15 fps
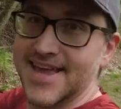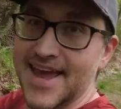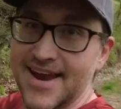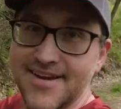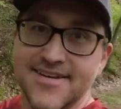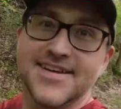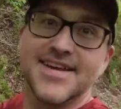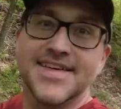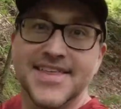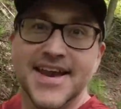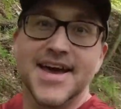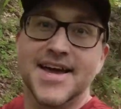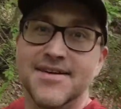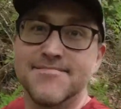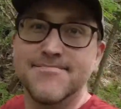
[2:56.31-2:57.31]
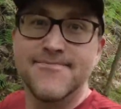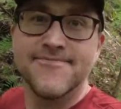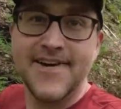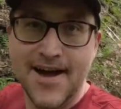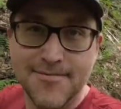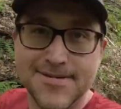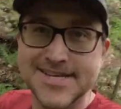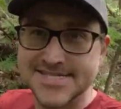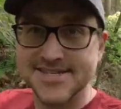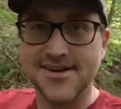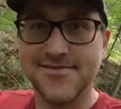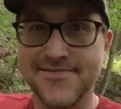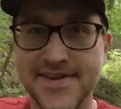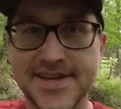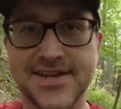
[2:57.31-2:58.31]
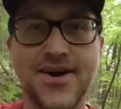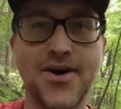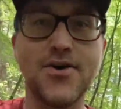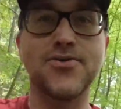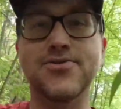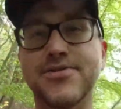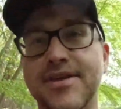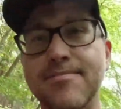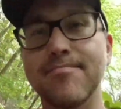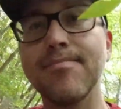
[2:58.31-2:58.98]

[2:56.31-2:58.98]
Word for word: area that I found myself in. Holy